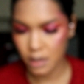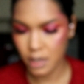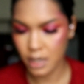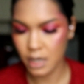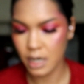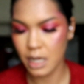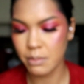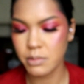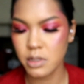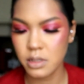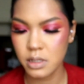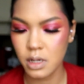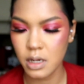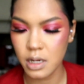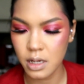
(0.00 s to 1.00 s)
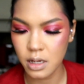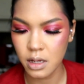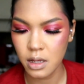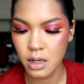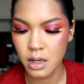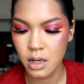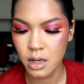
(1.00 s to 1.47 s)
And I'm just gonna
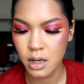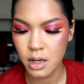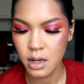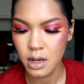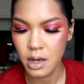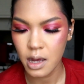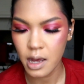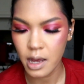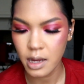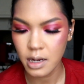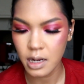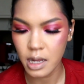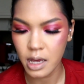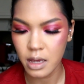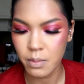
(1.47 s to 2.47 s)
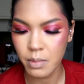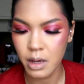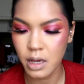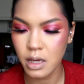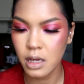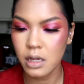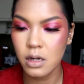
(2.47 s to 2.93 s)
highlight
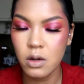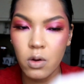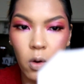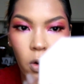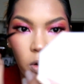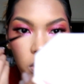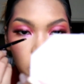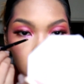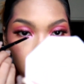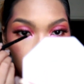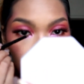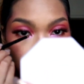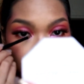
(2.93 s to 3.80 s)
my inner corner.